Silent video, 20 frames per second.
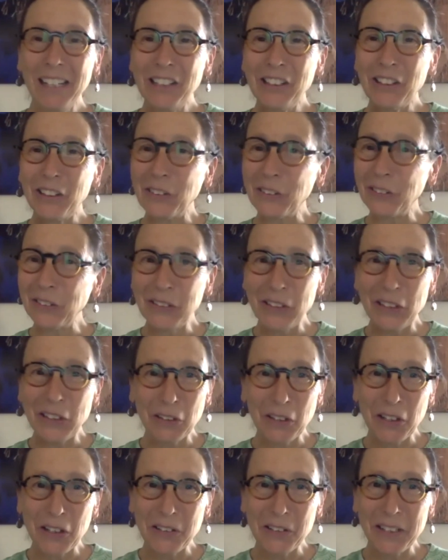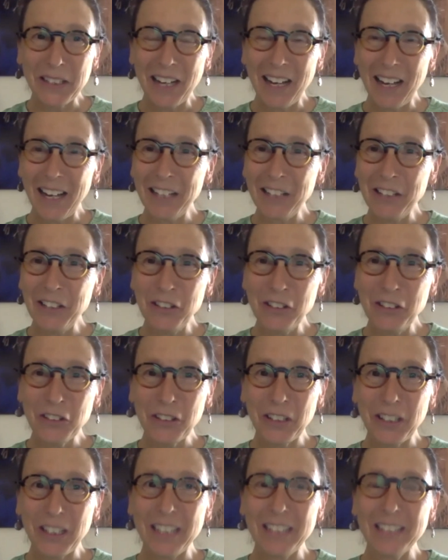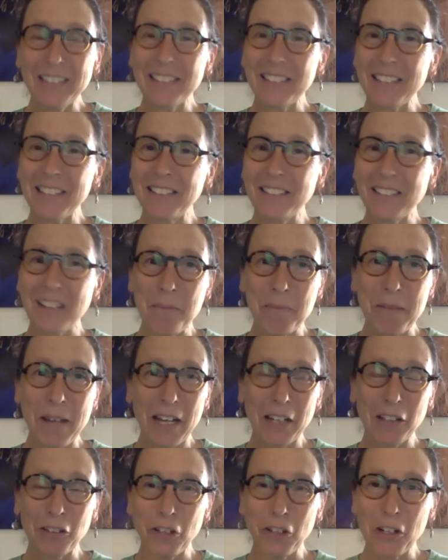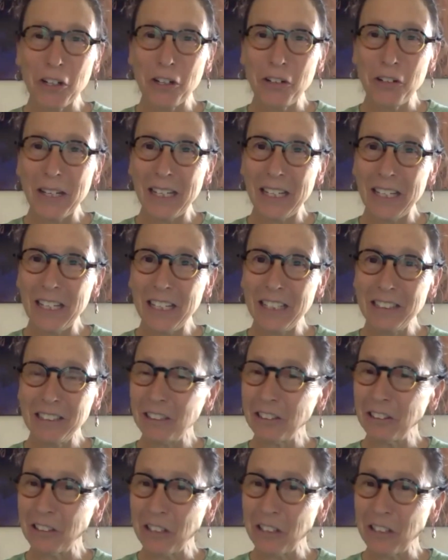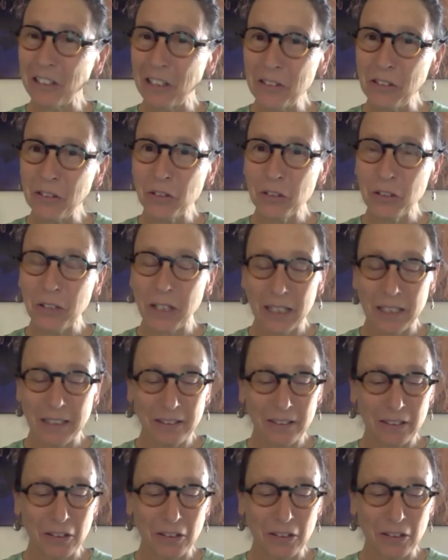only grow in high nutrients and some that grow in low nutrients.